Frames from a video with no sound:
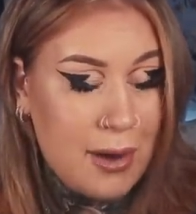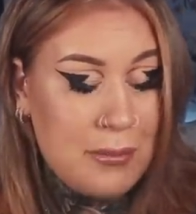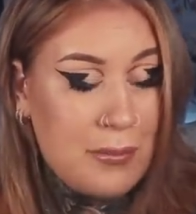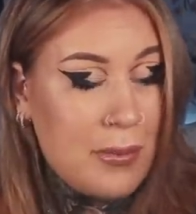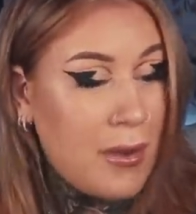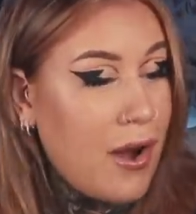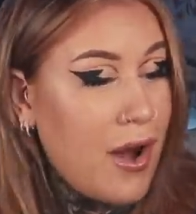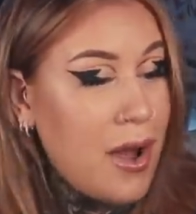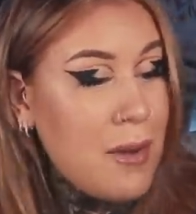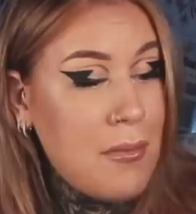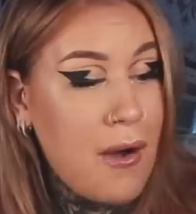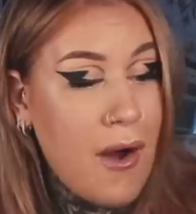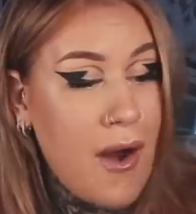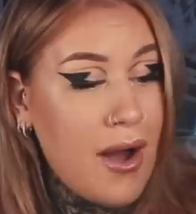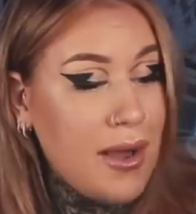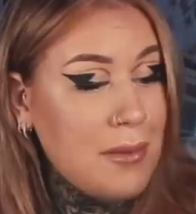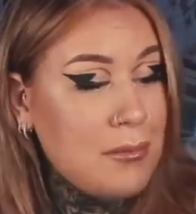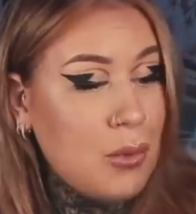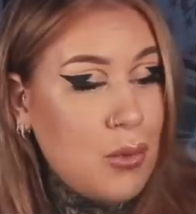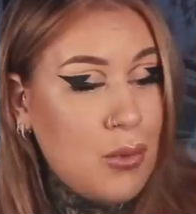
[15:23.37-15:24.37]
But I'm
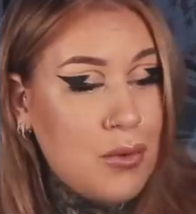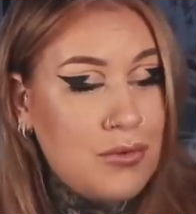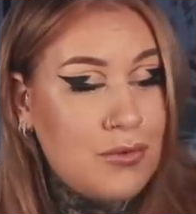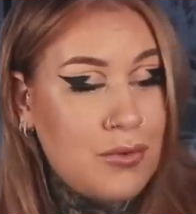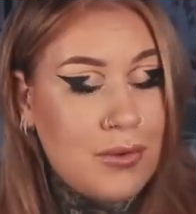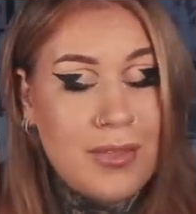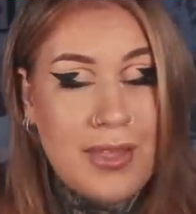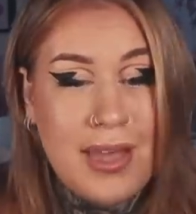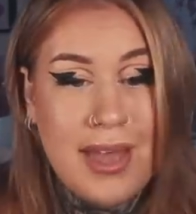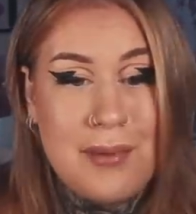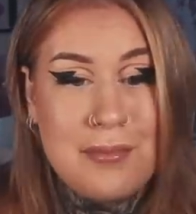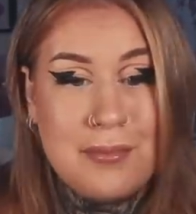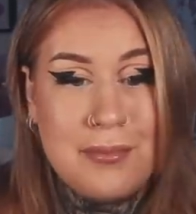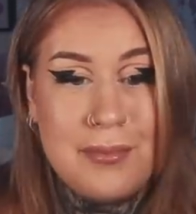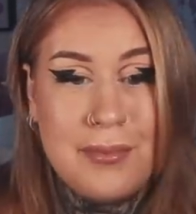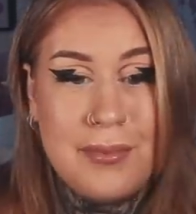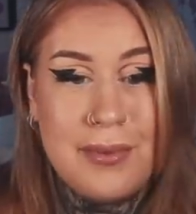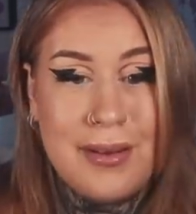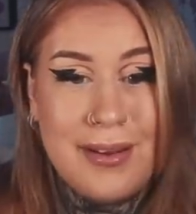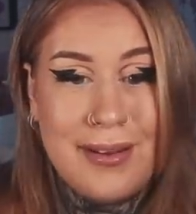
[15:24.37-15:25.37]
I'm all for
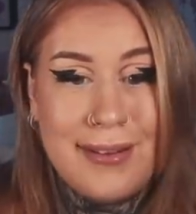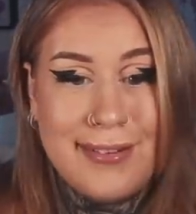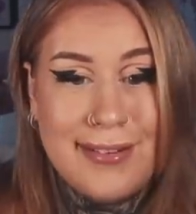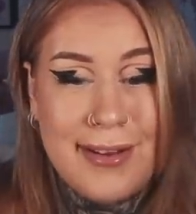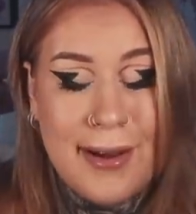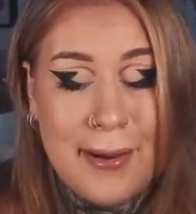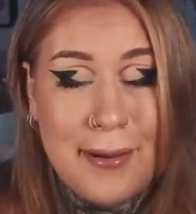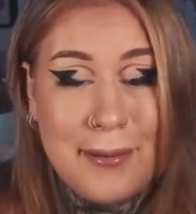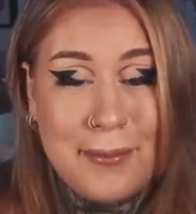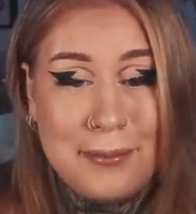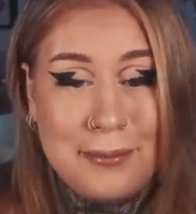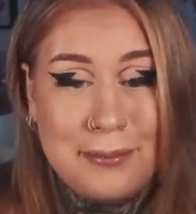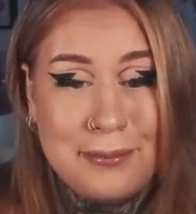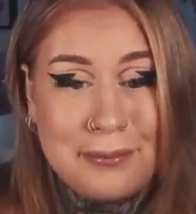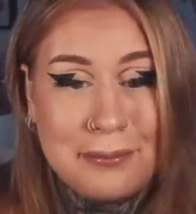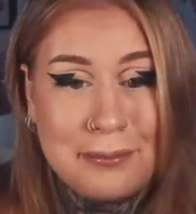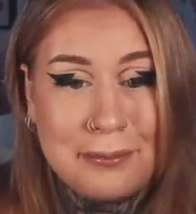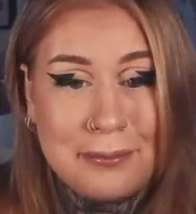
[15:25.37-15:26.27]
them um